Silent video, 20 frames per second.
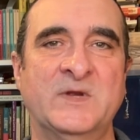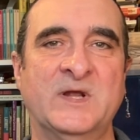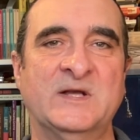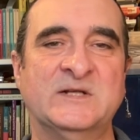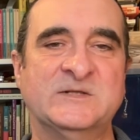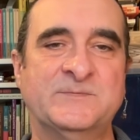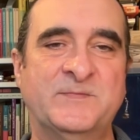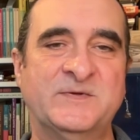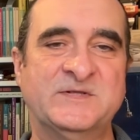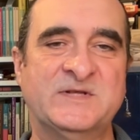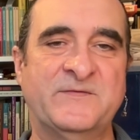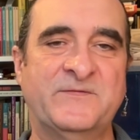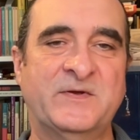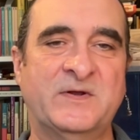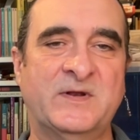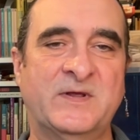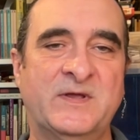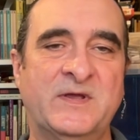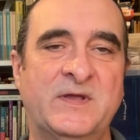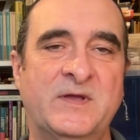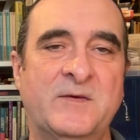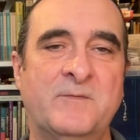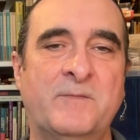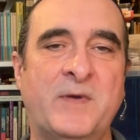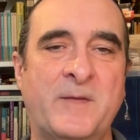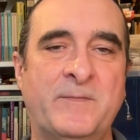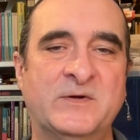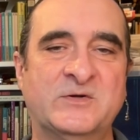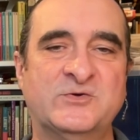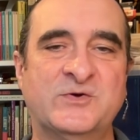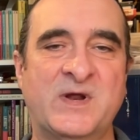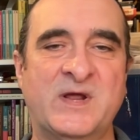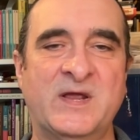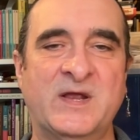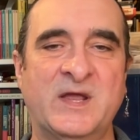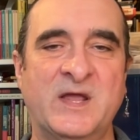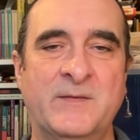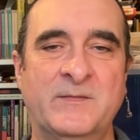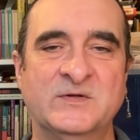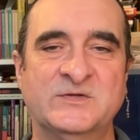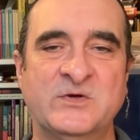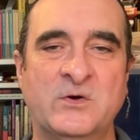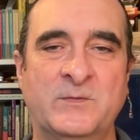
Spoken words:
specifically by portraying him as